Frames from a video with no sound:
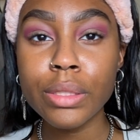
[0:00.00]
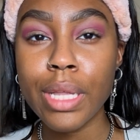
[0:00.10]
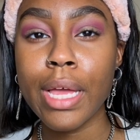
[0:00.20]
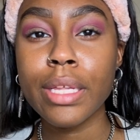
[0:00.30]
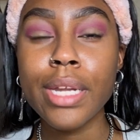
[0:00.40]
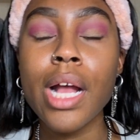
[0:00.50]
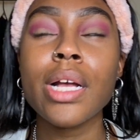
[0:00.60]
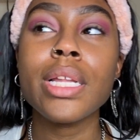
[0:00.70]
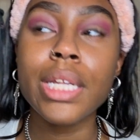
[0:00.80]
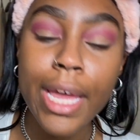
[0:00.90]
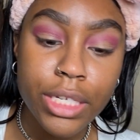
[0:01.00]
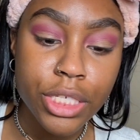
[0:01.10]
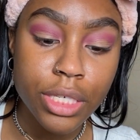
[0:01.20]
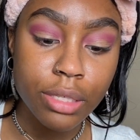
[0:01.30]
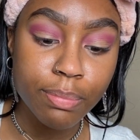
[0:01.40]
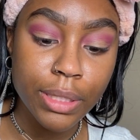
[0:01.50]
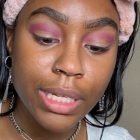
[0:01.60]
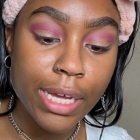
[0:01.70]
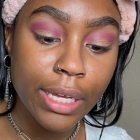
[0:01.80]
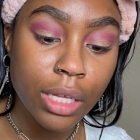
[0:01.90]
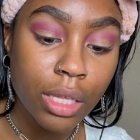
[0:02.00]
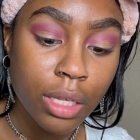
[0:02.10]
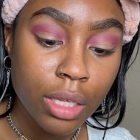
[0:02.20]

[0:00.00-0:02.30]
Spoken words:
like not collection, but like,